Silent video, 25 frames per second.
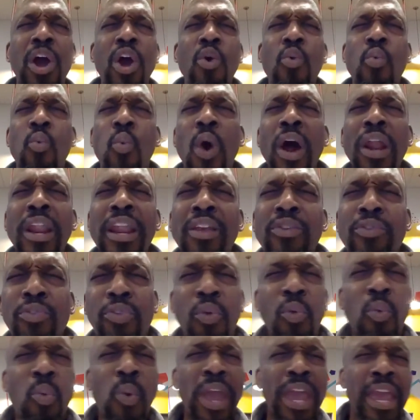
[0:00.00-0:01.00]
what is the
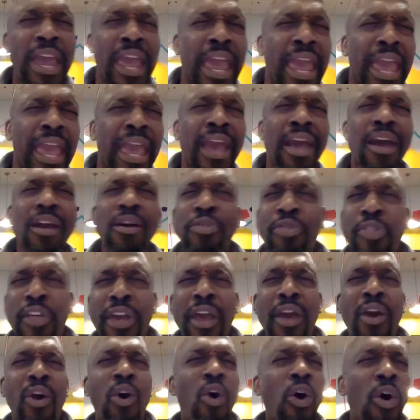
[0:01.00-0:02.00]
way here, there,
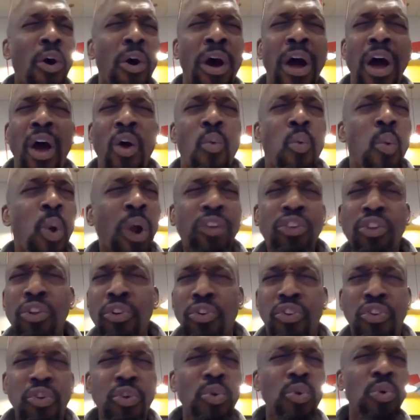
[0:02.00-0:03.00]
or what to
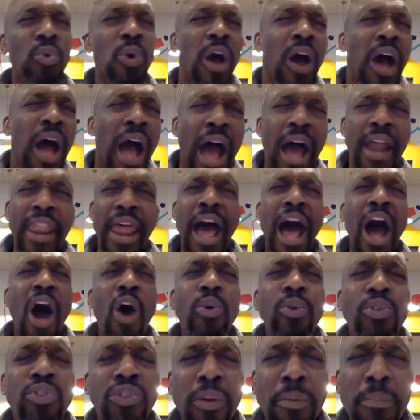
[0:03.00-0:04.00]
do and how
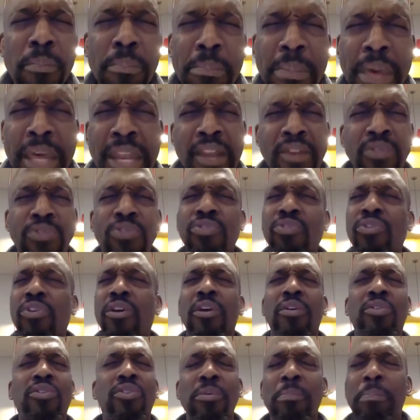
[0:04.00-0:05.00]
to minister
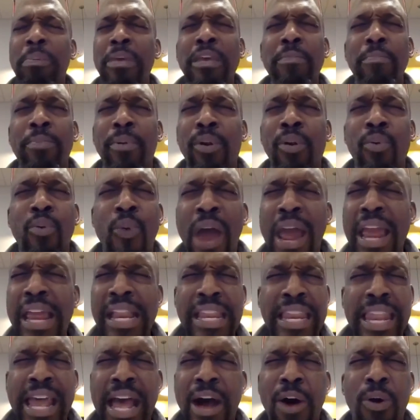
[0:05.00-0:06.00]
to people right
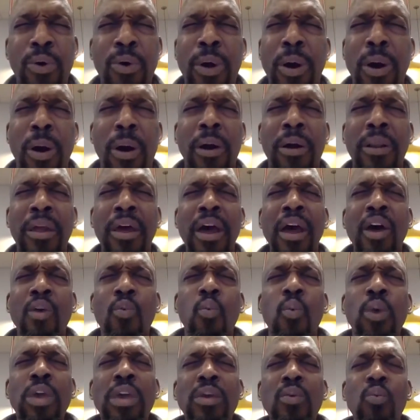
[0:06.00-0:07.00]
now, God.
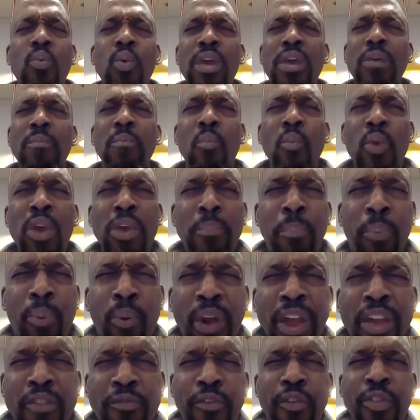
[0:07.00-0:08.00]
We pray
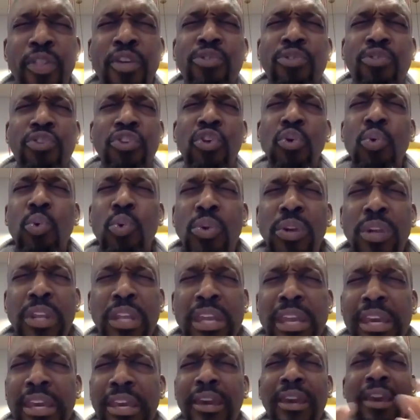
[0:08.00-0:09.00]
for this
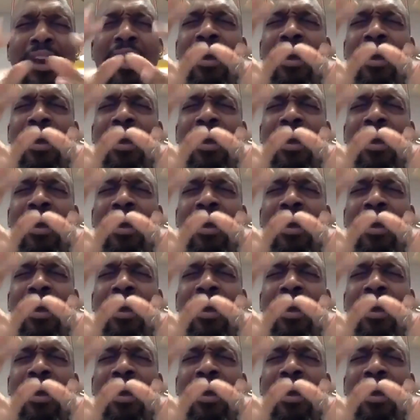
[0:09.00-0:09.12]
unique